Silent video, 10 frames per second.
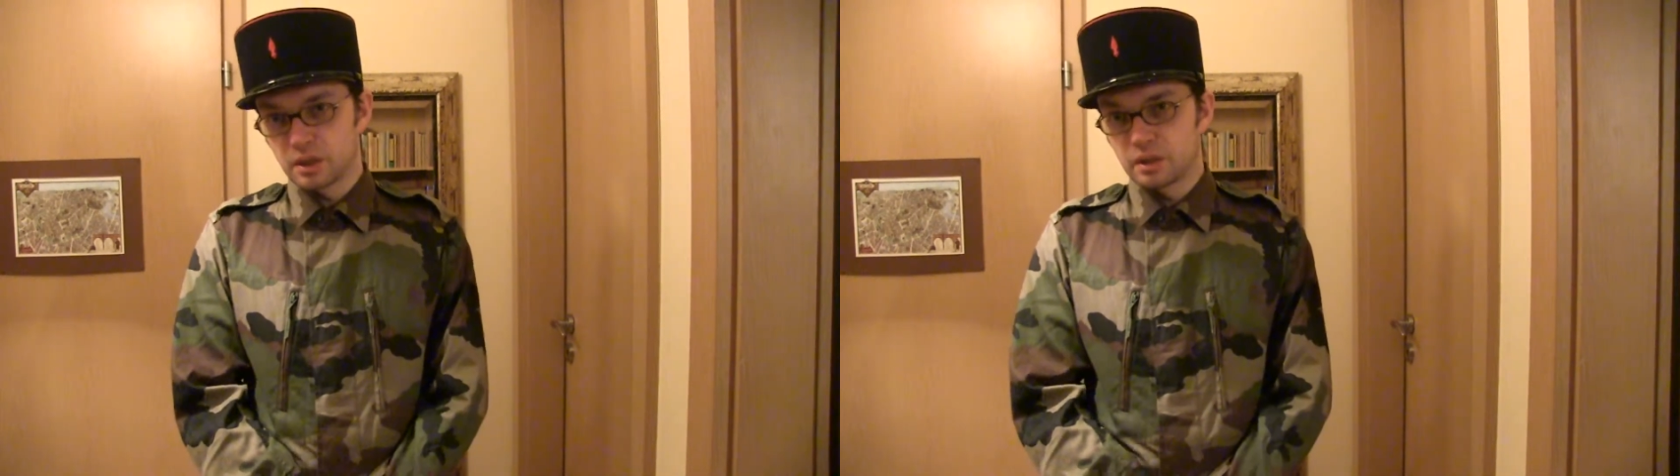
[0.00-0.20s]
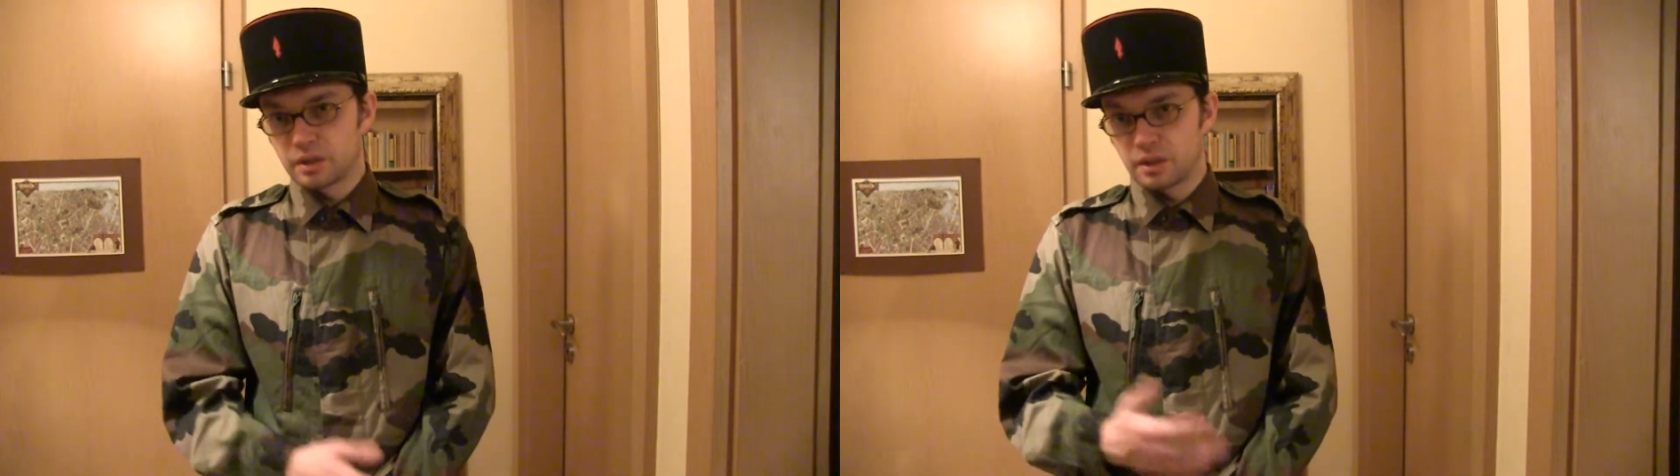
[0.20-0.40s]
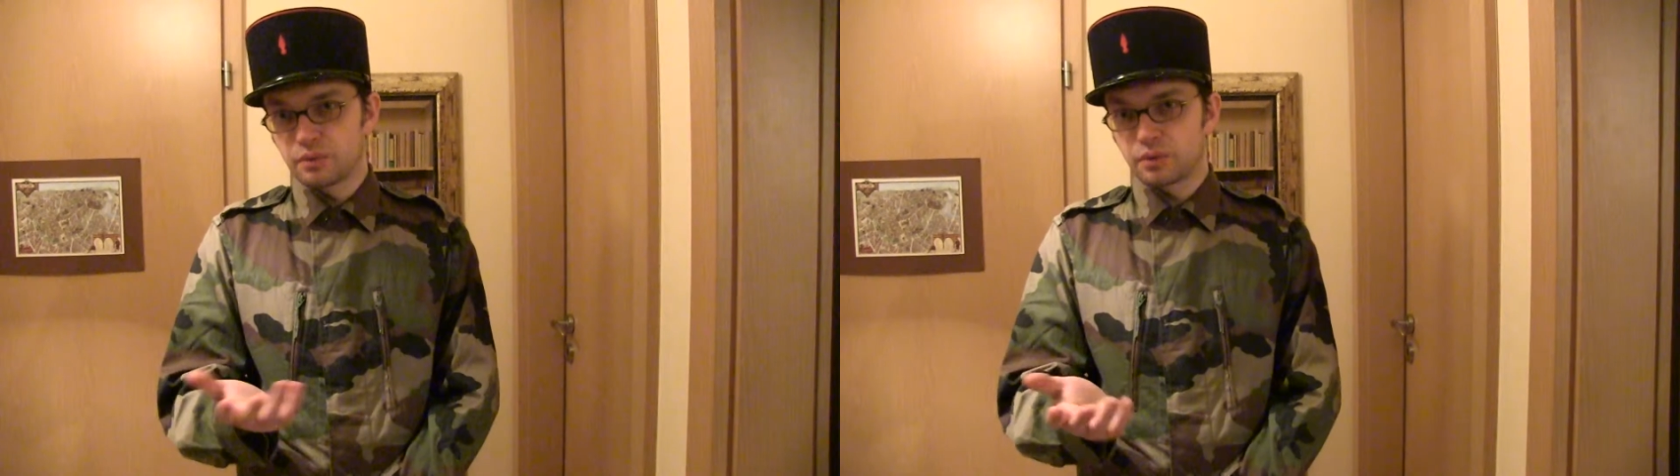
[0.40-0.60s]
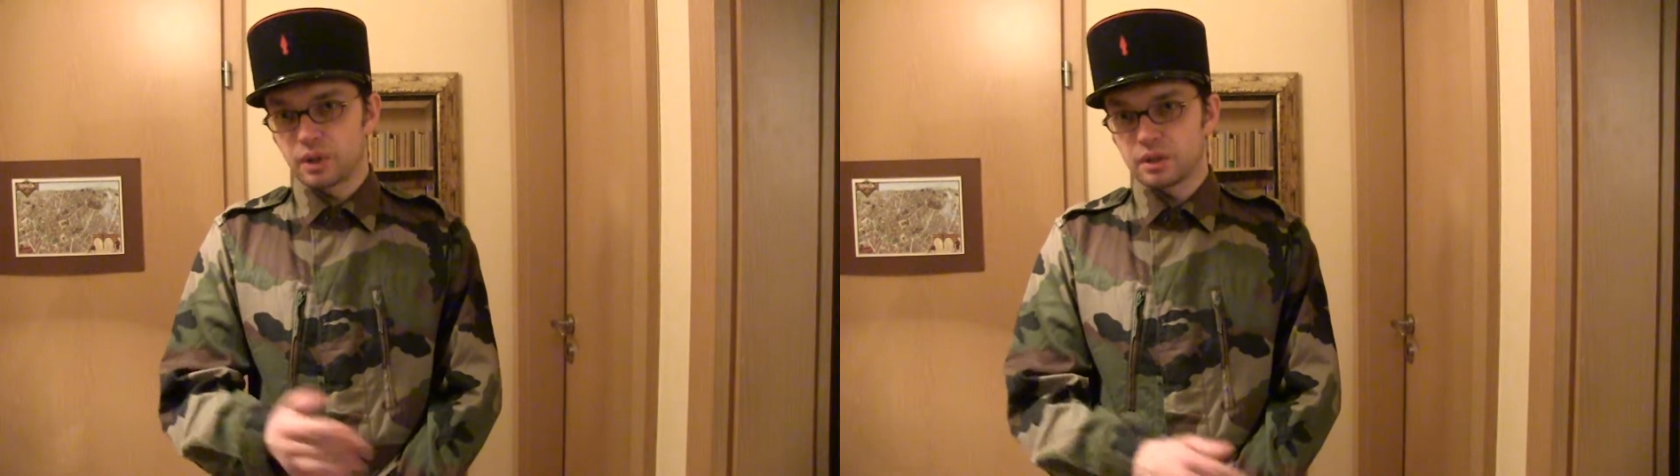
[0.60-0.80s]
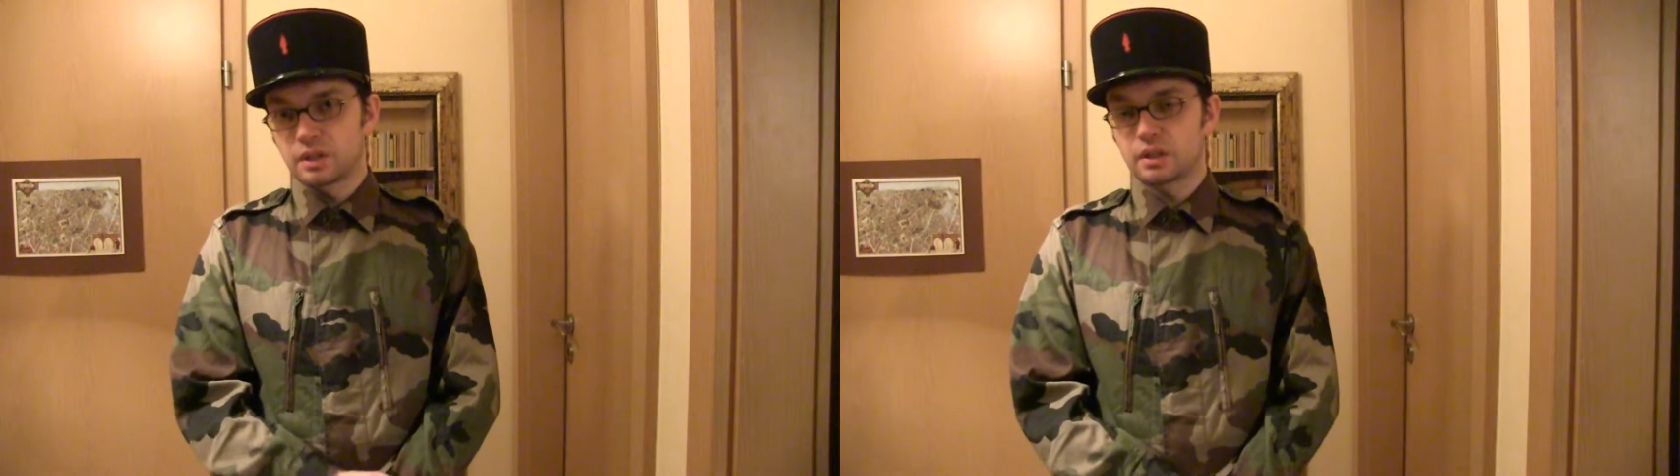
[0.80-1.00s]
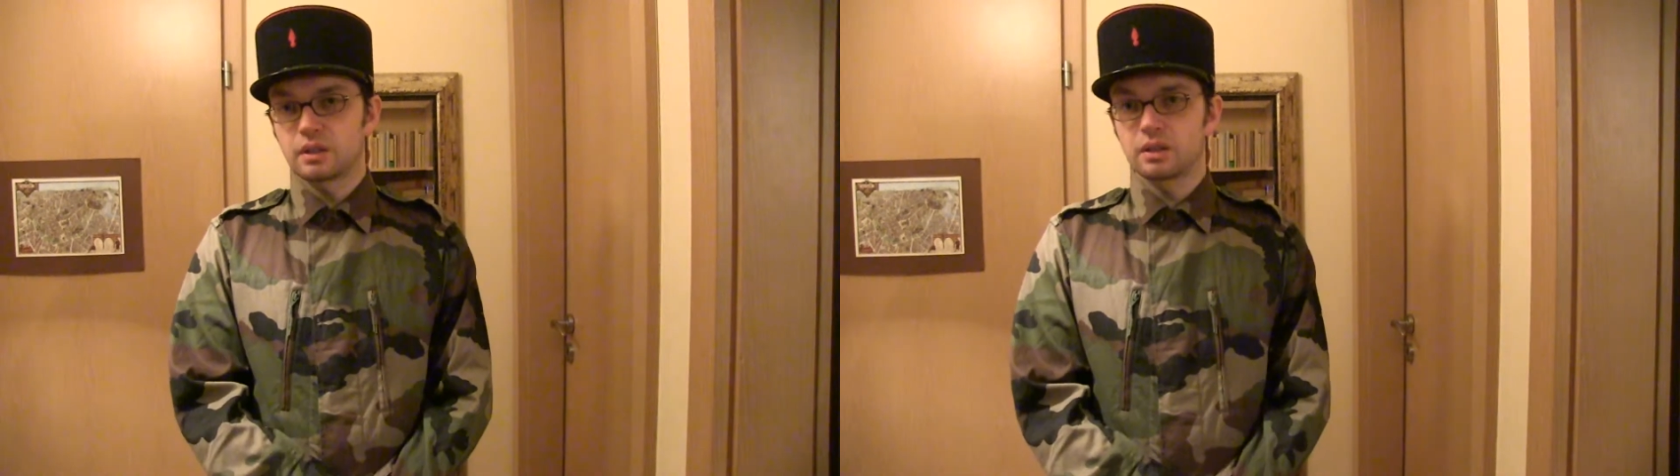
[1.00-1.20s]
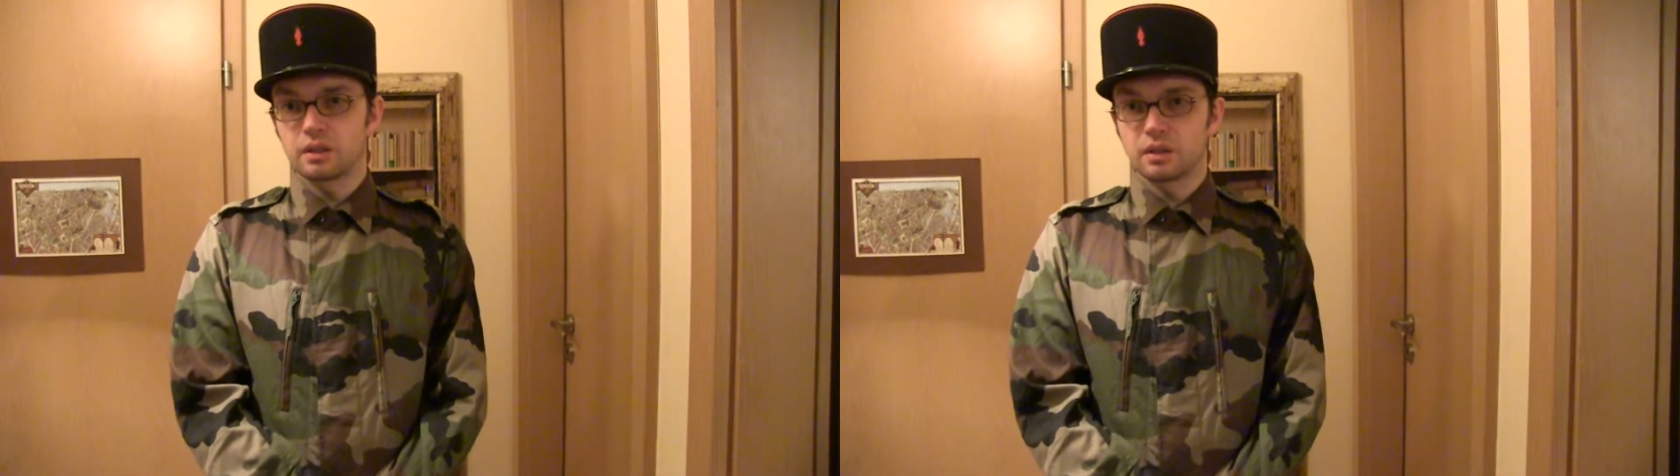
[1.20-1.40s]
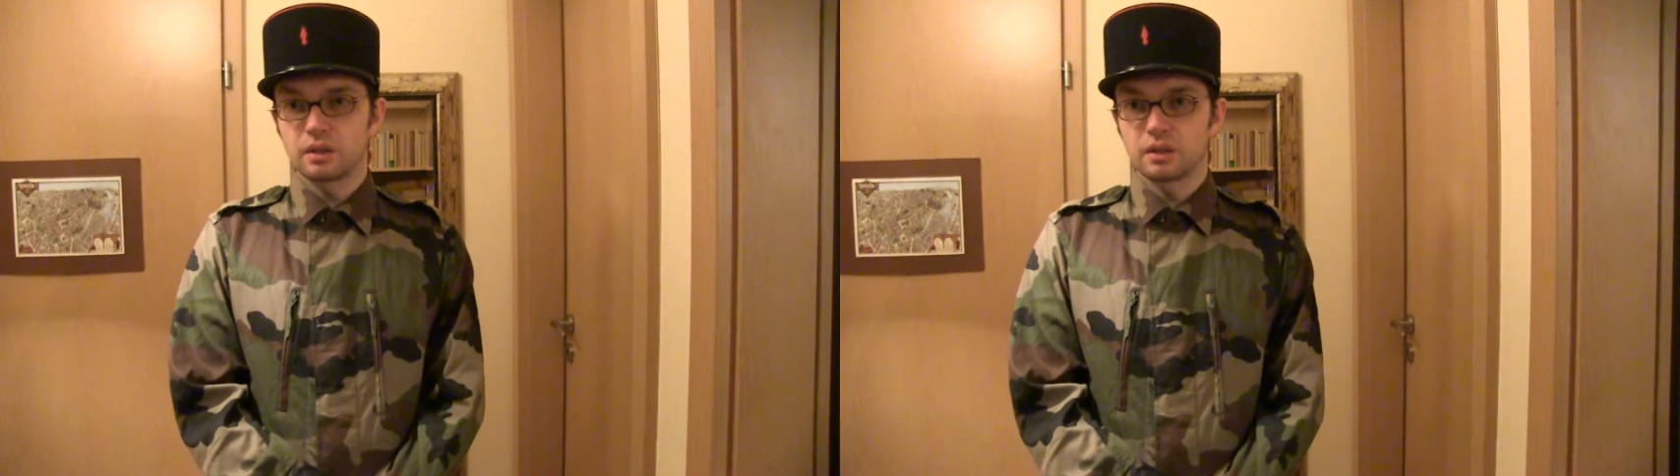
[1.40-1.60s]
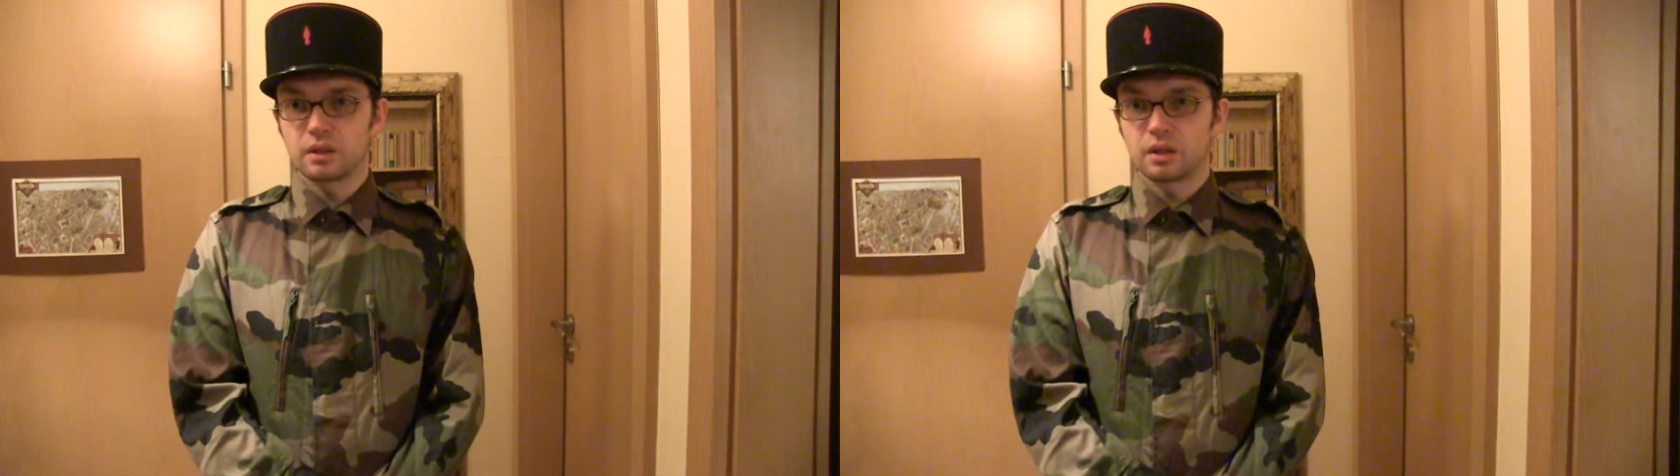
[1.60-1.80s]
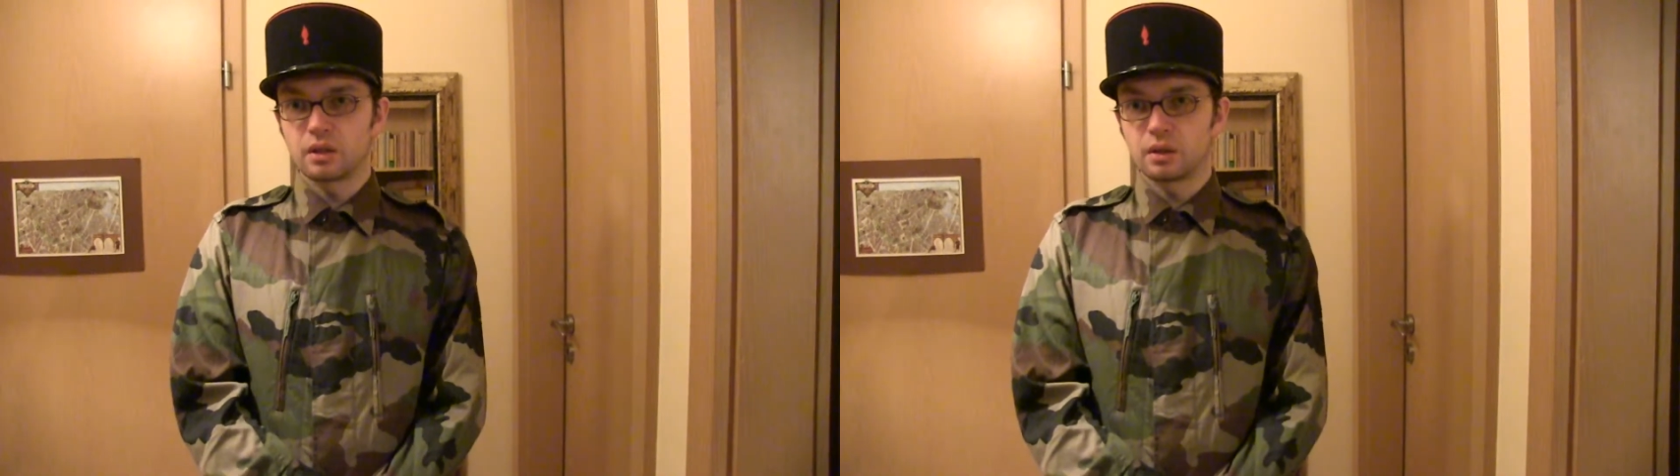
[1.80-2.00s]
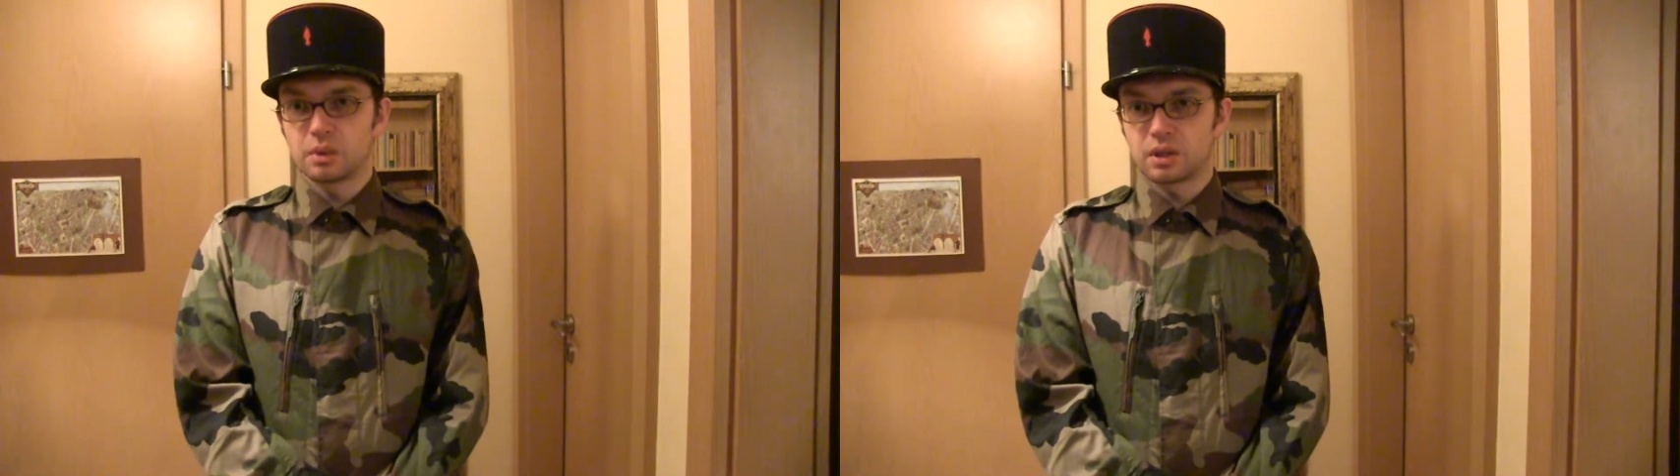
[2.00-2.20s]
this difference cannot